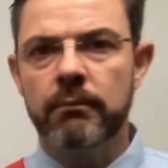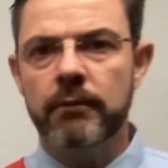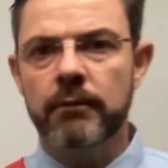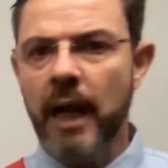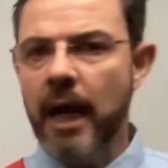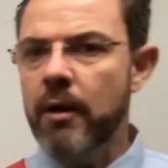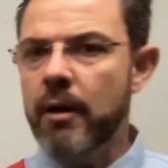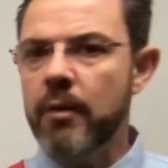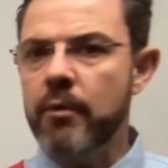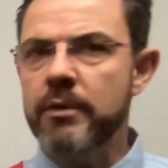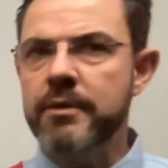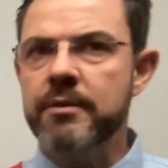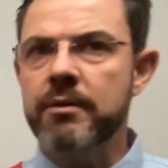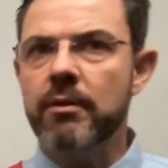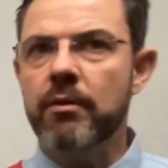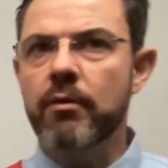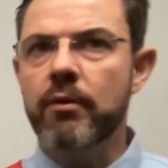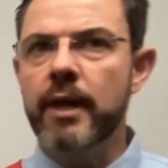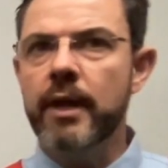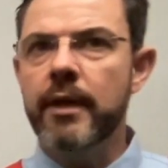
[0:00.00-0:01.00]
Now I was
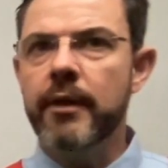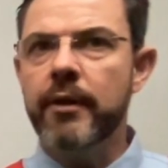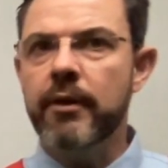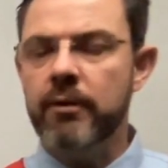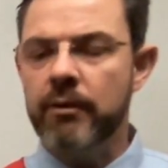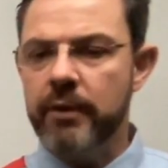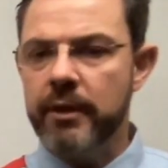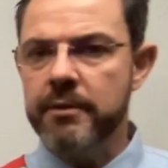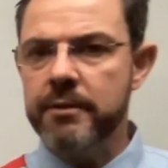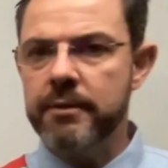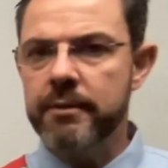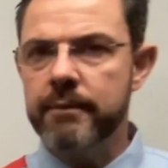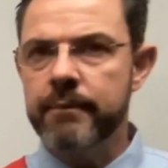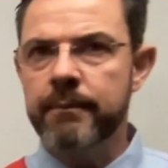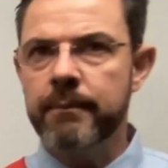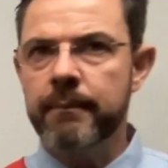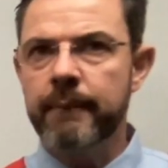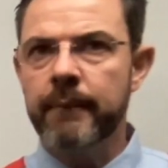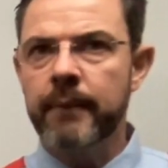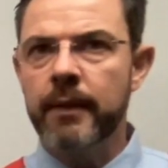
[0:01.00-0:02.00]
really curious
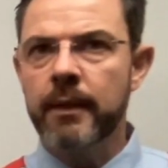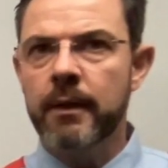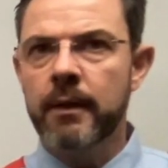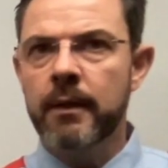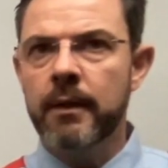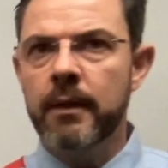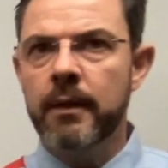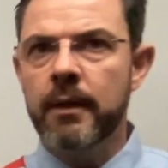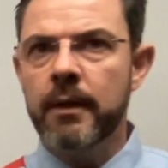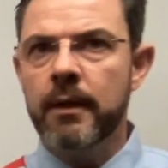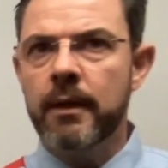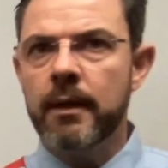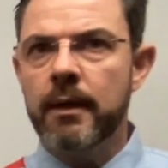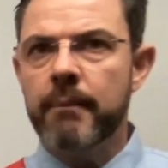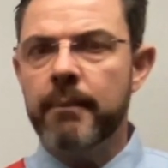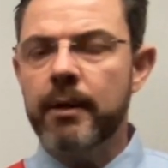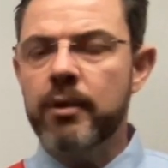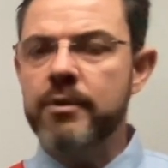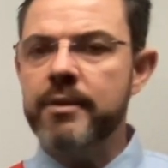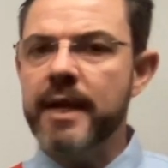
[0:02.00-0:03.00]

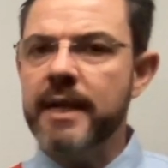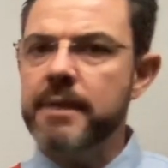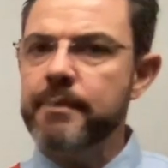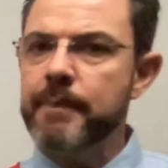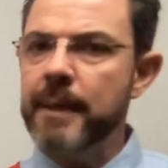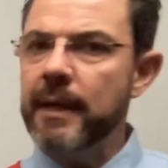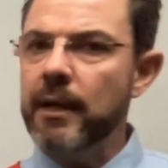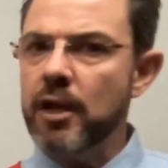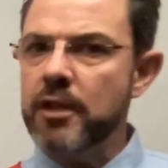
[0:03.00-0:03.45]
because they spend